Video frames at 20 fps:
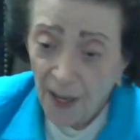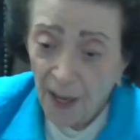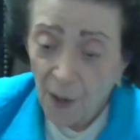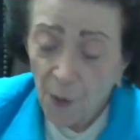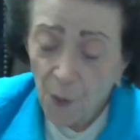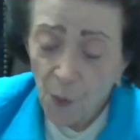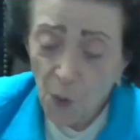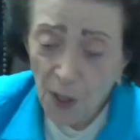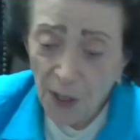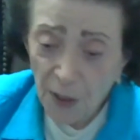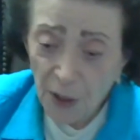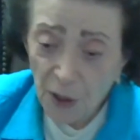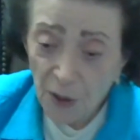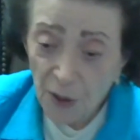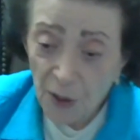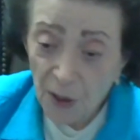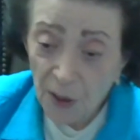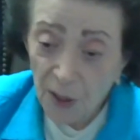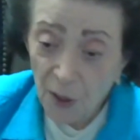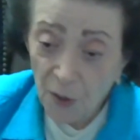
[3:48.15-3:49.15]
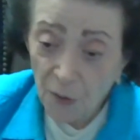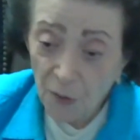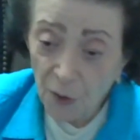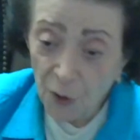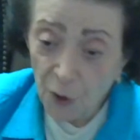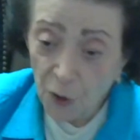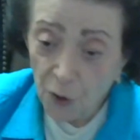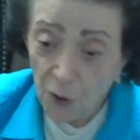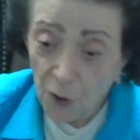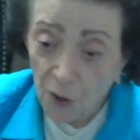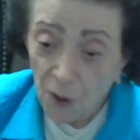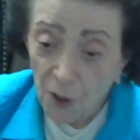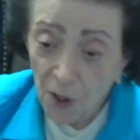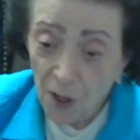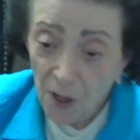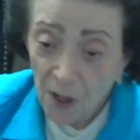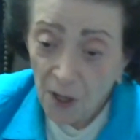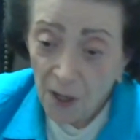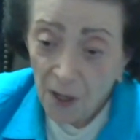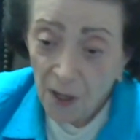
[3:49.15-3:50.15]
and went to the
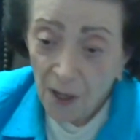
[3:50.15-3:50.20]
literature,